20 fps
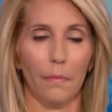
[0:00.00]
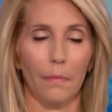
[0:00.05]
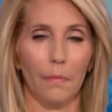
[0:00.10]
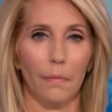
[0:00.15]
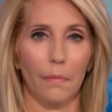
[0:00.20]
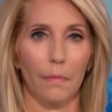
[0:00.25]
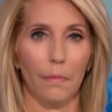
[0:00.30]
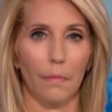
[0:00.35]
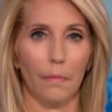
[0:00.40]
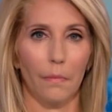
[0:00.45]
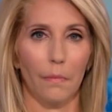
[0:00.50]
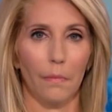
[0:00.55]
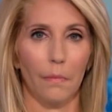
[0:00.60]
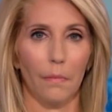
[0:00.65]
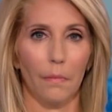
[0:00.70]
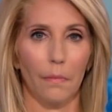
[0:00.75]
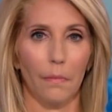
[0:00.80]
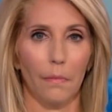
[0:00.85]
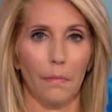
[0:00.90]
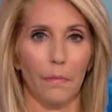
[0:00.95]

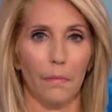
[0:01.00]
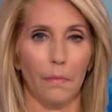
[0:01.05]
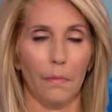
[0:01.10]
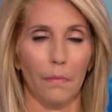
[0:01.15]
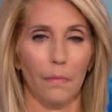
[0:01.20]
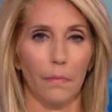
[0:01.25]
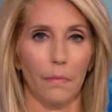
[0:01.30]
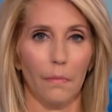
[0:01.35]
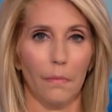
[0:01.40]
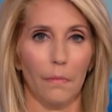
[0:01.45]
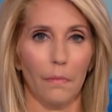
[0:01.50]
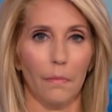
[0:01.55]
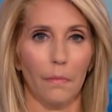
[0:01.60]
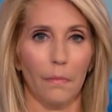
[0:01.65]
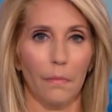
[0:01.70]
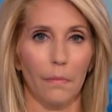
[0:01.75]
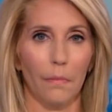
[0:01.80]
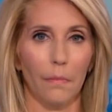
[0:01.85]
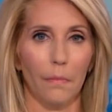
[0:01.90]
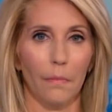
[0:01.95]

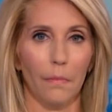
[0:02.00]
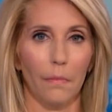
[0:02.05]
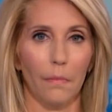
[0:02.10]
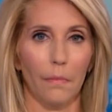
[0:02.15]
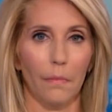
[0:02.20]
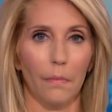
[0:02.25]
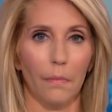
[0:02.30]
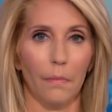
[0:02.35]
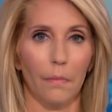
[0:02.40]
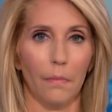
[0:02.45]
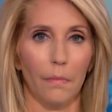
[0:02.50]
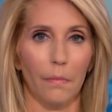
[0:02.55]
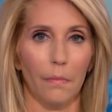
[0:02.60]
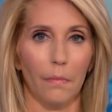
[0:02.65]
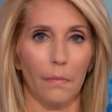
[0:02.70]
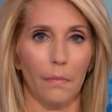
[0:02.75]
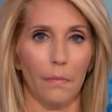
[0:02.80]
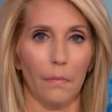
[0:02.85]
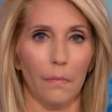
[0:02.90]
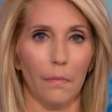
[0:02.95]

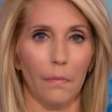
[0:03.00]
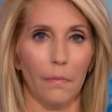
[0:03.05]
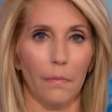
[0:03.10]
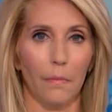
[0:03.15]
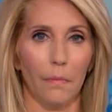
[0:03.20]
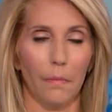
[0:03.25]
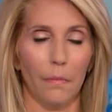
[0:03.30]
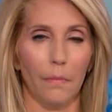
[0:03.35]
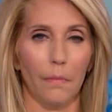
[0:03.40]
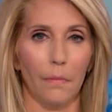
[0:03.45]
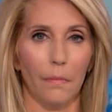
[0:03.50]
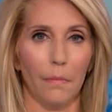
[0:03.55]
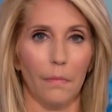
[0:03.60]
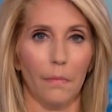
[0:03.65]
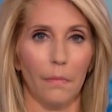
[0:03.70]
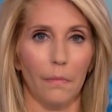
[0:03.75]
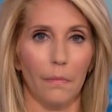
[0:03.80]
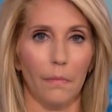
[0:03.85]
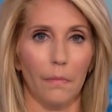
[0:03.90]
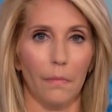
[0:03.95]

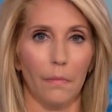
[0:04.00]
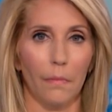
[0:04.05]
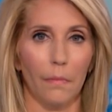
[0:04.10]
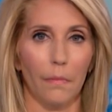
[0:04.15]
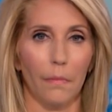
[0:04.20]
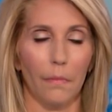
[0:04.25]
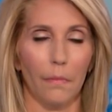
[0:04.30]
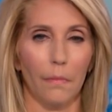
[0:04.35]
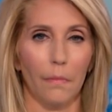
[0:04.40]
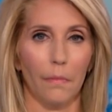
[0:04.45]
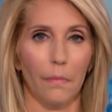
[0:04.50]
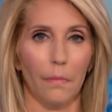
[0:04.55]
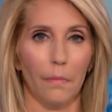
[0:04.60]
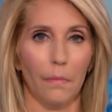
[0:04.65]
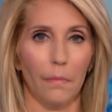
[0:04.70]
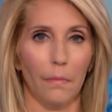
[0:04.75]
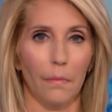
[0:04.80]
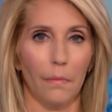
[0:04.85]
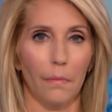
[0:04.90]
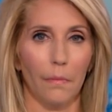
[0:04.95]

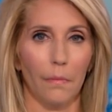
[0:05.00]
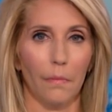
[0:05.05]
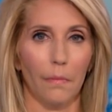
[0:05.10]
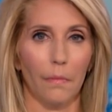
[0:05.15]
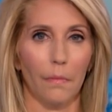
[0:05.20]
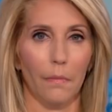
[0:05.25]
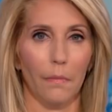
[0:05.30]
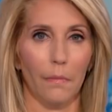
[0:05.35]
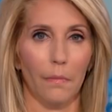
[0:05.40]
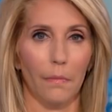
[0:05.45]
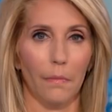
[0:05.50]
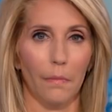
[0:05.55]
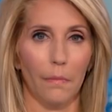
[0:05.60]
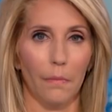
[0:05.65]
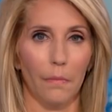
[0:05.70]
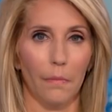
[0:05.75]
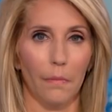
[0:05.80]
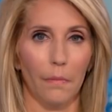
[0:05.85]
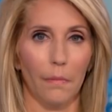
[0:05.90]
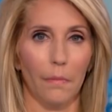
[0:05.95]

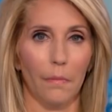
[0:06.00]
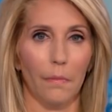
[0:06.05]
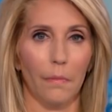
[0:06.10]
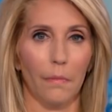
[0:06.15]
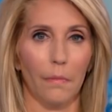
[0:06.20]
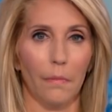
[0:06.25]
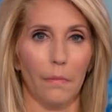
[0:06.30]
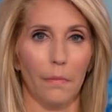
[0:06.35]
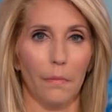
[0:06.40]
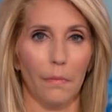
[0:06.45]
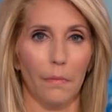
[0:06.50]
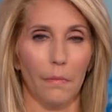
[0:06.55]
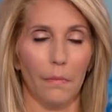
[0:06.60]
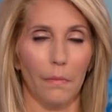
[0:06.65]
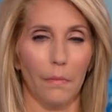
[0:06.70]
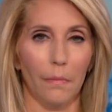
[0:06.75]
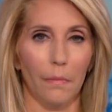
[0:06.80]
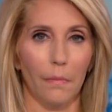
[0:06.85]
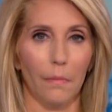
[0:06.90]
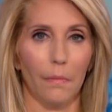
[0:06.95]

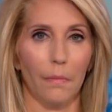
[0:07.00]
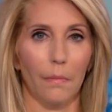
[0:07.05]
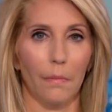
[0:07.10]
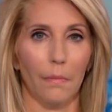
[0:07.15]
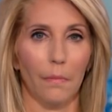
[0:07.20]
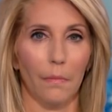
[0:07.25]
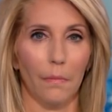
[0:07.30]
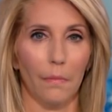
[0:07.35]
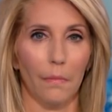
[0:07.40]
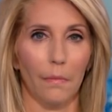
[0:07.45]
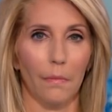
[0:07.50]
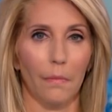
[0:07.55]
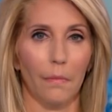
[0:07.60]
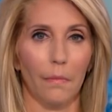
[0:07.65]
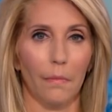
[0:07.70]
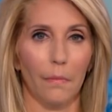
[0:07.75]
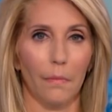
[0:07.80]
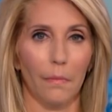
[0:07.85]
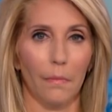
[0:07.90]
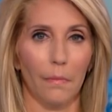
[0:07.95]
The person shown says nothing.